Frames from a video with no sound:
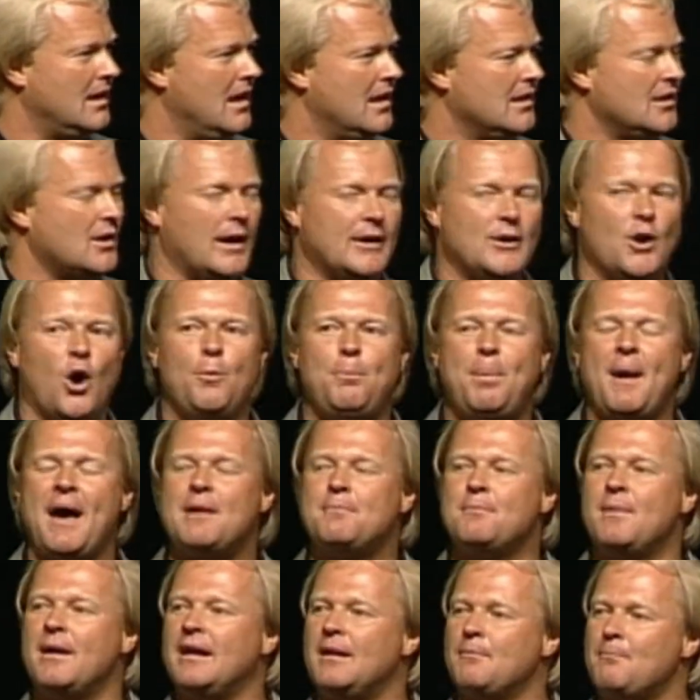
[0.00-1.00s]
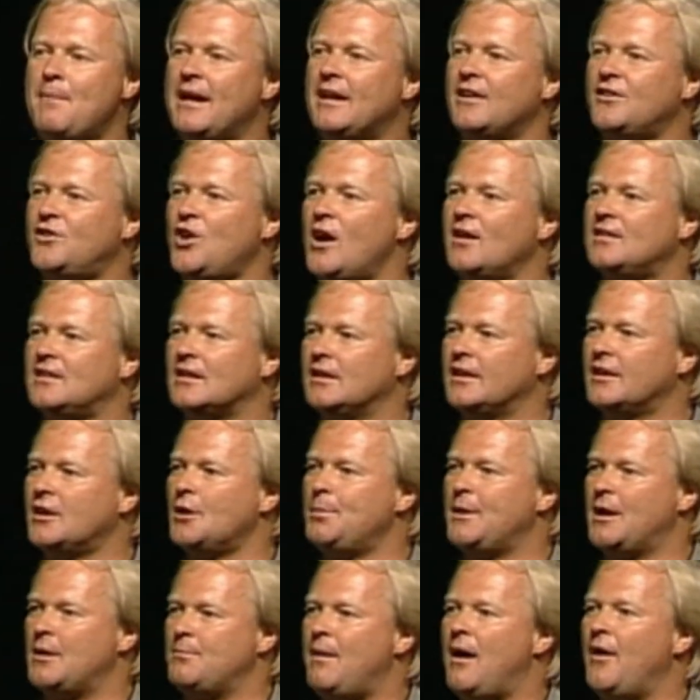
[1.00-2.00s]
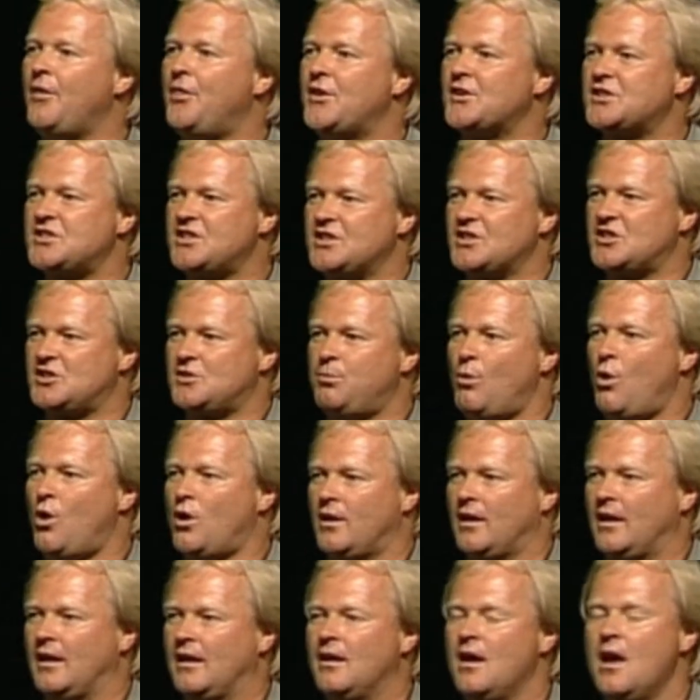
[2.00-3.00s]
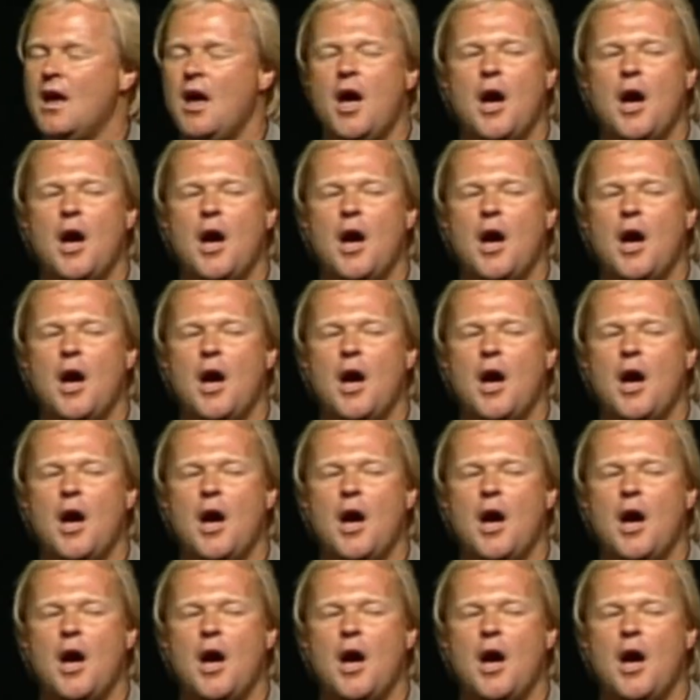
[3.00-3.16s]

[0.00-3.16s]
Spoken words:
Now, I know Pat might have talked a little bit about this morning,